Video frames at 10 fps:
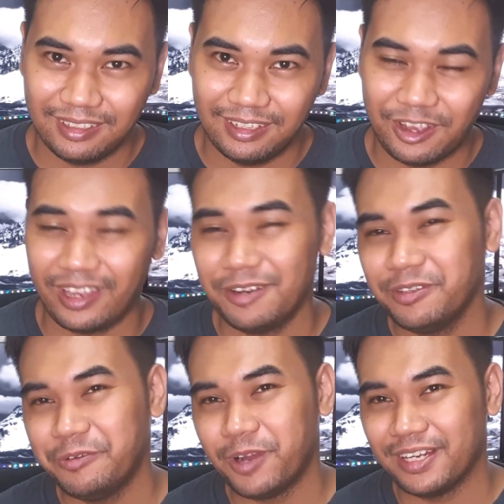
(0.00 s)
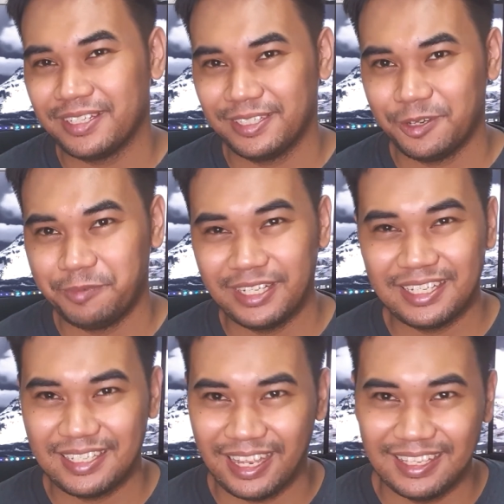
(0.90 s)
I can only watch so much
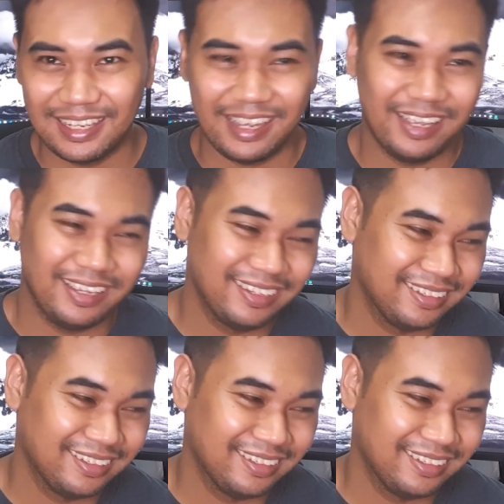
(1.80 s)
Sentai.